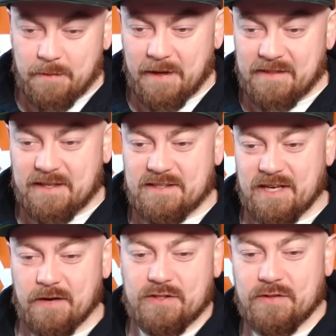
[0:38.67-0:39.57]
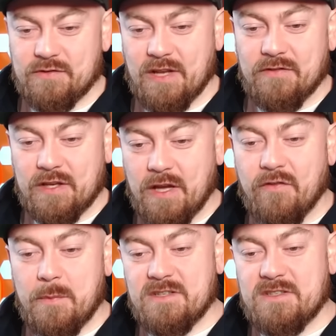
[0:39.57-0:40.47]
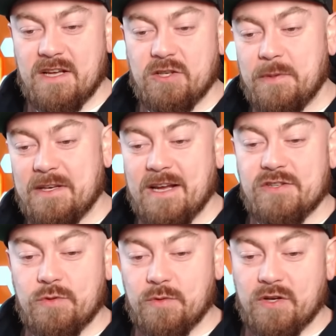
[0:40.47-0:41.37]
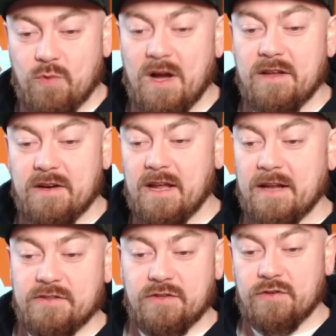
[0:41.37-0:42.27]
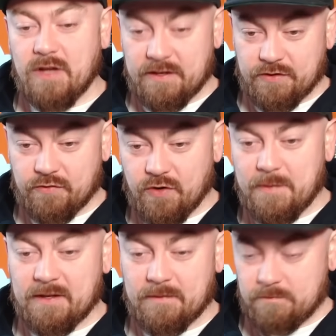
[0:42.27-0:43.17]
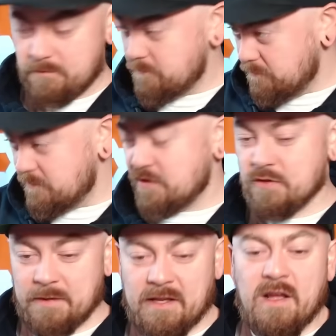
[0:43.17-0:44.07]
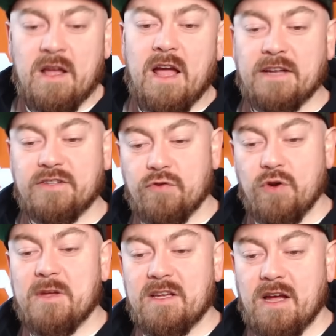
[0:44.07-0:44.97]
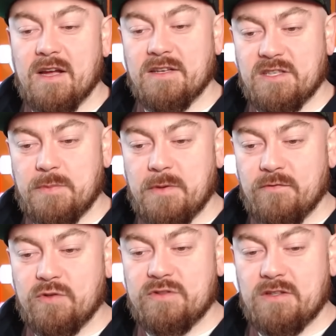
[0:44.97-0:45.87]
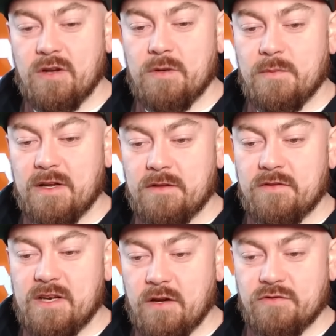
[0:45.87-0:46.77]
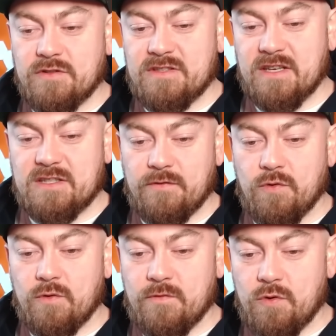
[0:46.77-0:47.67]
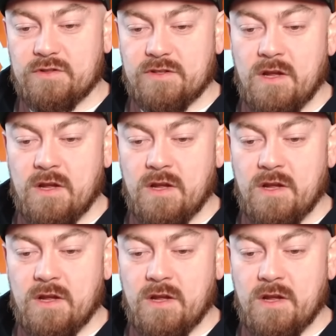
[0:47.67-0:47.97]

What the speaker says: by the Conservatives to have the government set up a national inquiry into grooming, into grooming gangs has been voted down by 364 votes.